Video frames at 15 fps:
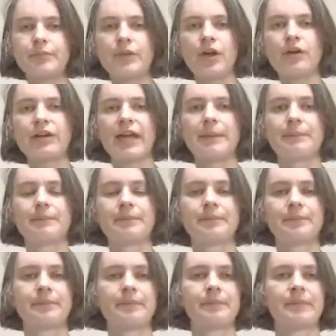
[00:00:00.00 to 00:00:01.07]
Okay,
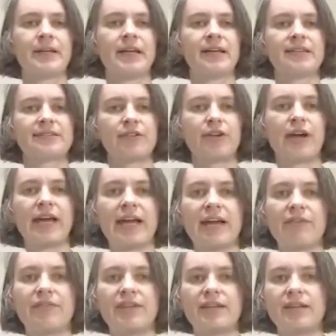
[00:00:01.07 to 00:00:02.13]
so now I
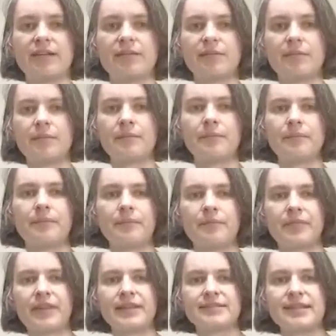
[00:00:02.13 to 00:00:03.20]
have it in
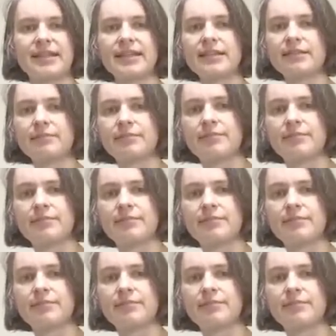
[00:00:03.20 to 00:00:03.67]
the sling.